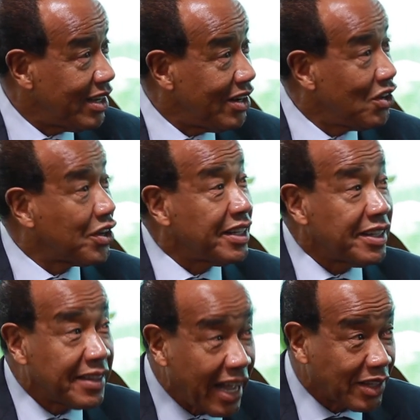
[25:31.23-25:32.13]
look at
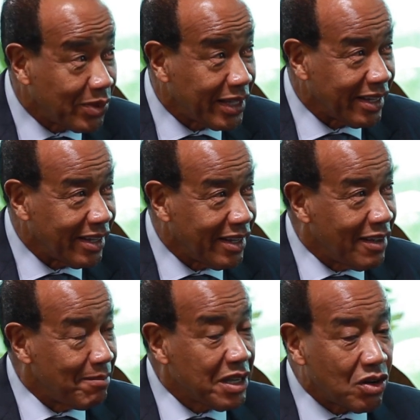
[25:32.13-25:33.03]
it that way,
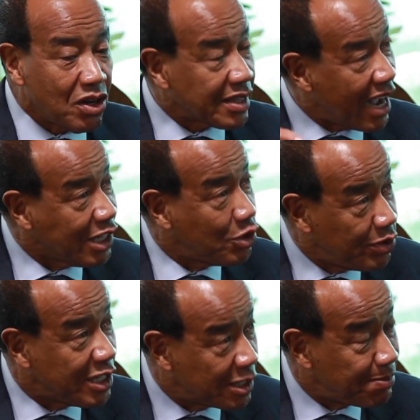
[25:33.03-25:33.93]
because as
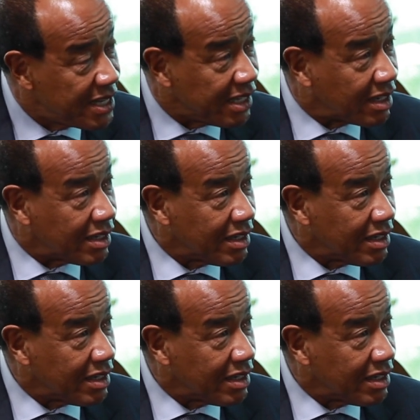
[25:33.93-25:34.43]
we speak,